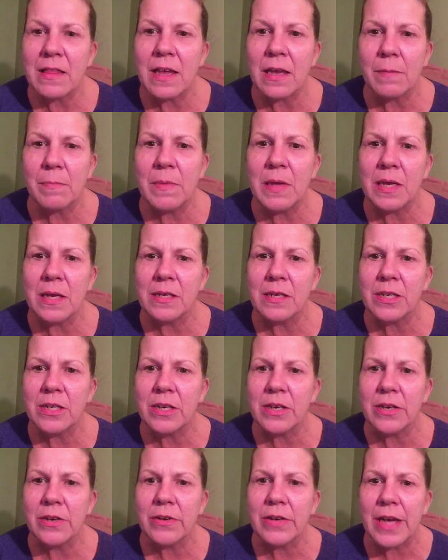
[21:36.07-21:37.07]
I like Think
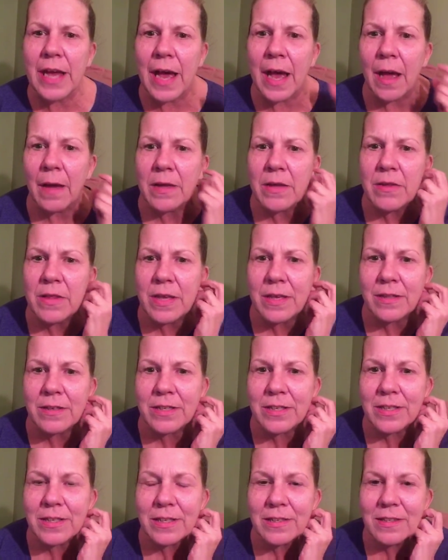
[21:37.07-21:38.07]
Media too. Yeah, you
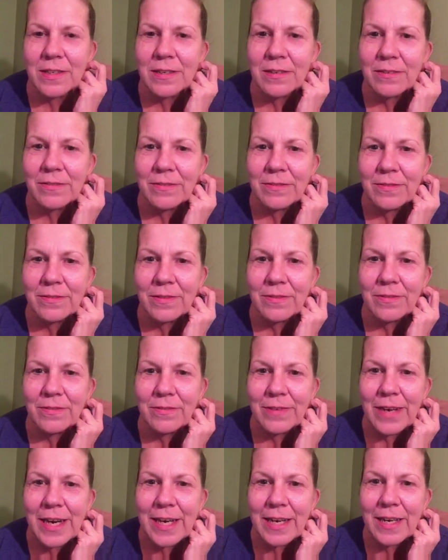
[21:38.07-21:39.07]
think it's
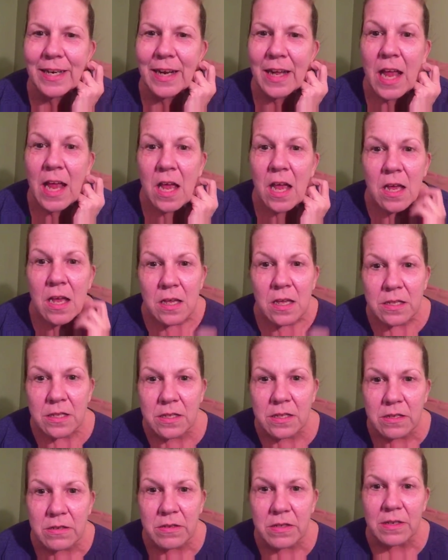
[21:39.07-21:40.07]
underrated?
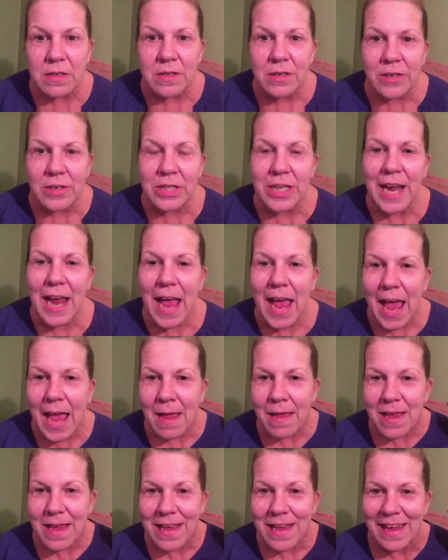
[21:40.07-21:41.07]
Susan Turchi,
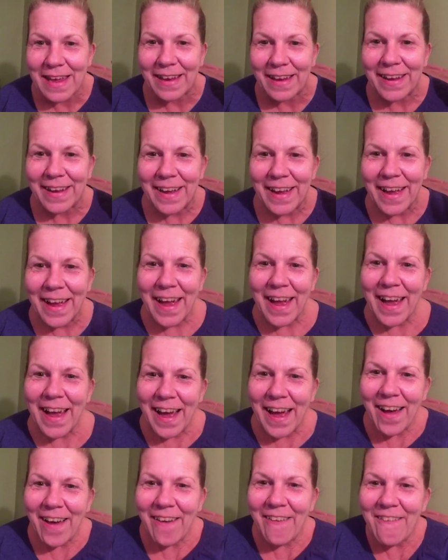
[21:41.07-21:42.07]
hey!
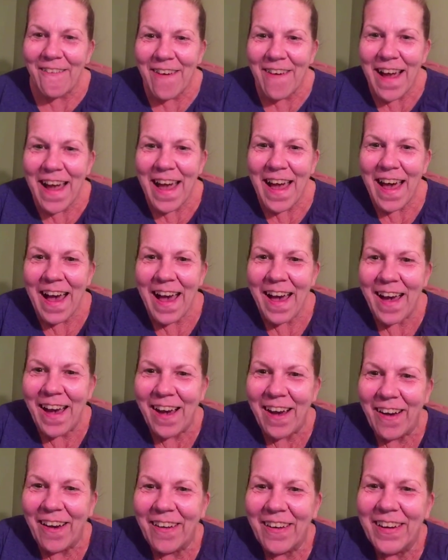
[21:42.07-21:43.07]
Oh,
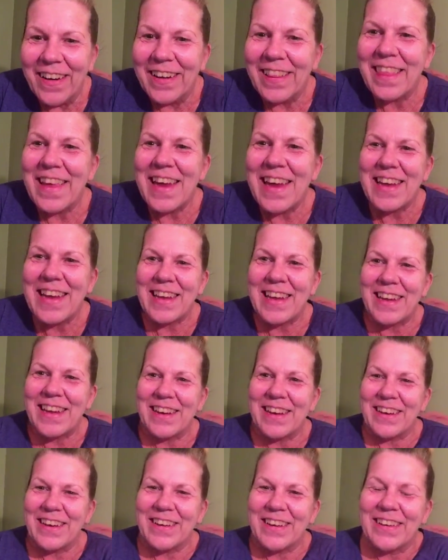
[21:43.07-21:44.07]
wow,
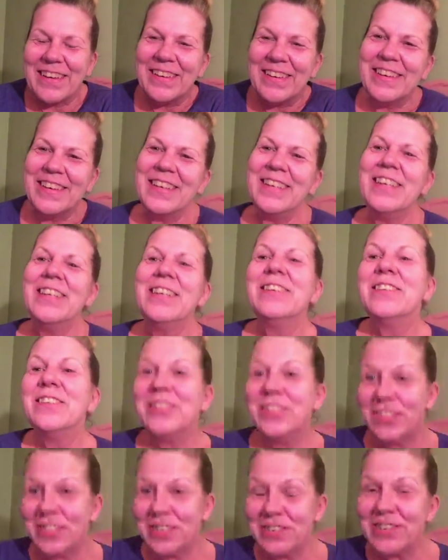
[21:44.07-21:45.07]
thank you.
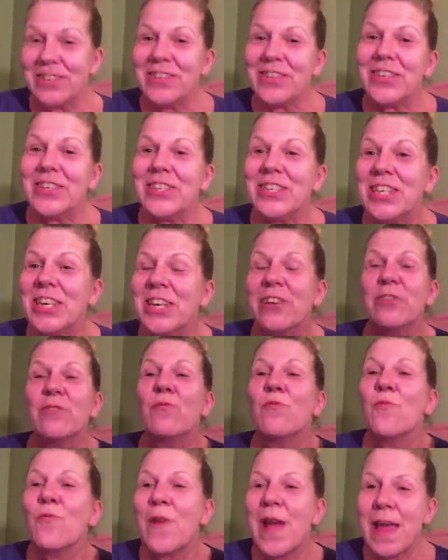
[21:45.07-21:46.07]
Susan Turchi
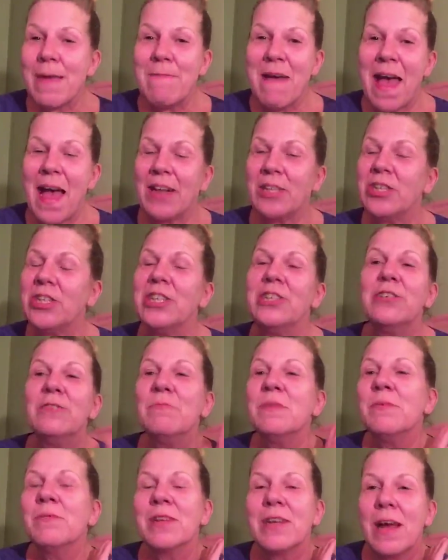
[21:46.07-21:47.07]
goes way back. She
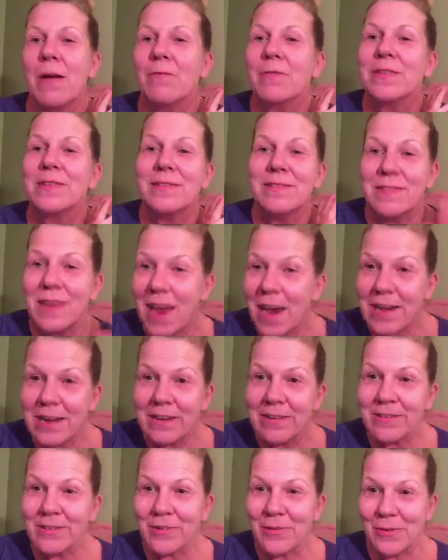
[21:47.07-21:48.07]
knew me when I was
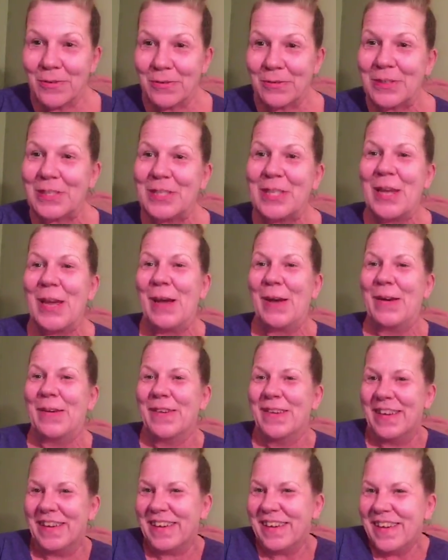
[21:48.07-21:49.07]
9 years old,
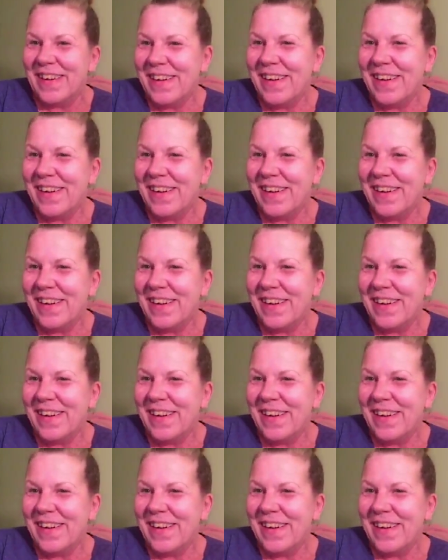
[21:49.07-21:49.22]
so